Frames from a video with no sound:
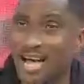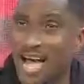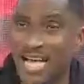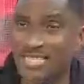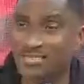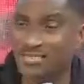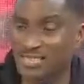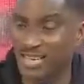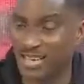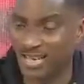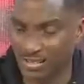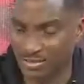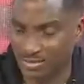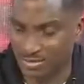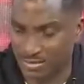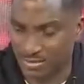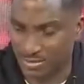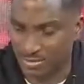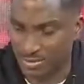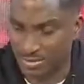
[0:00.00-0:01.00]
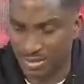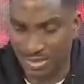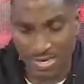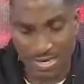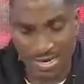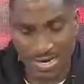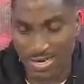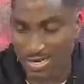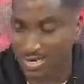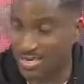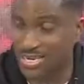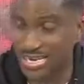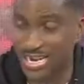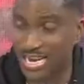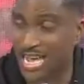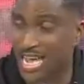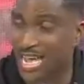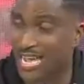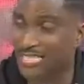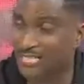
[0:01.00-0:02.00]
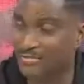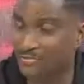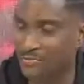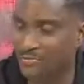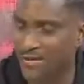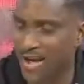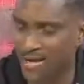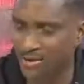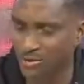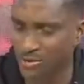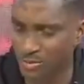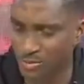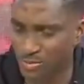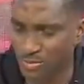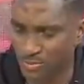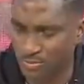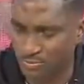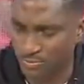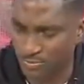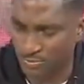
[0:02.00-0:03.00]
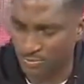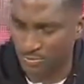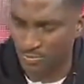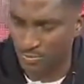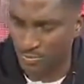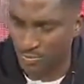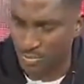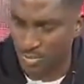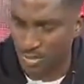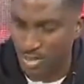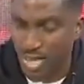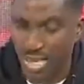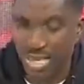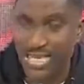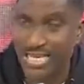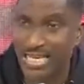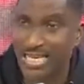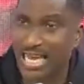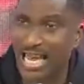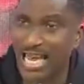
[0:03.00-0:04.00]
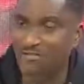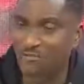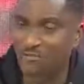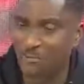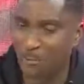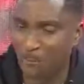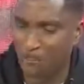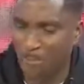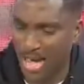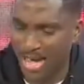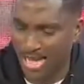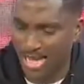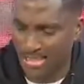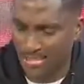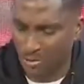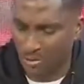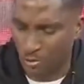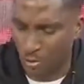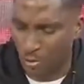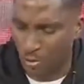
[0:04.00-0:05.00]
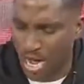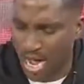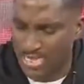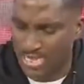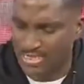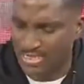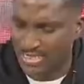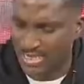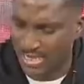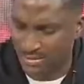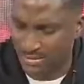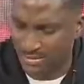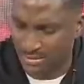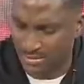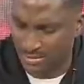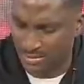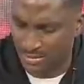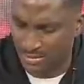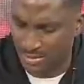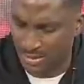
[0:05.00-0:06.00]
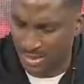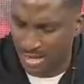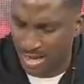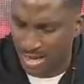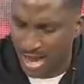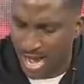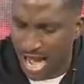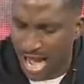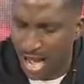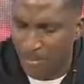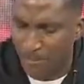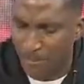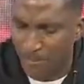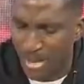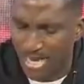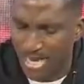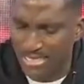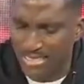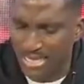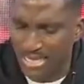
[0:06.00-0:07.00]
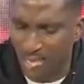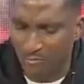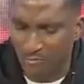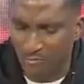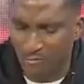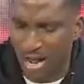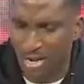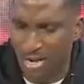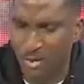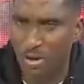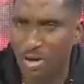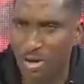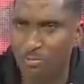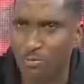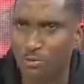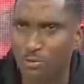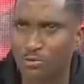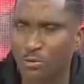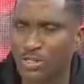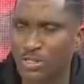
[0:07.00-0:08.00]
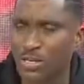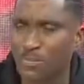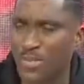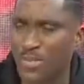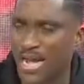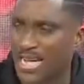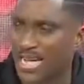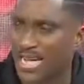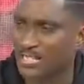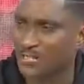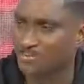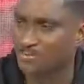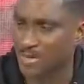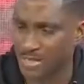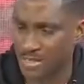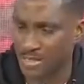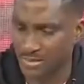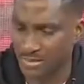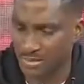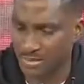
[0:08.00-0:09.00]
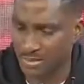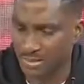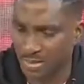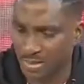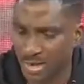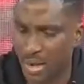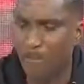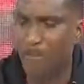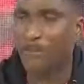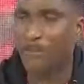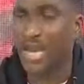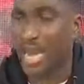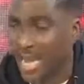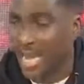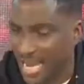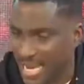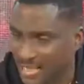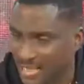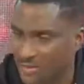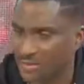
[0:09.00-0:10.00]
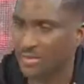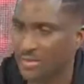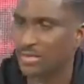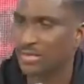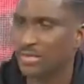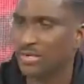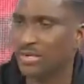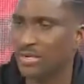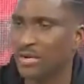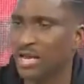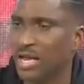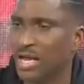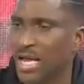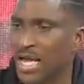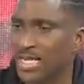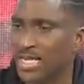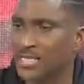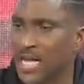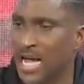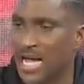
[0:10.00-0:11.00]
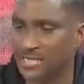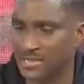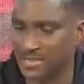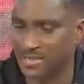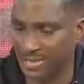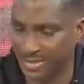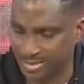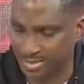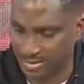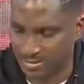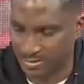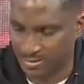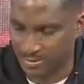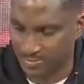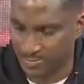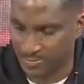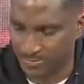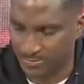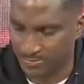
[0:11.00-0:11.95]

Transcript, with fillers: assets. Create value. Give birth to assets and make them valuable to the marketplace. Please create assets.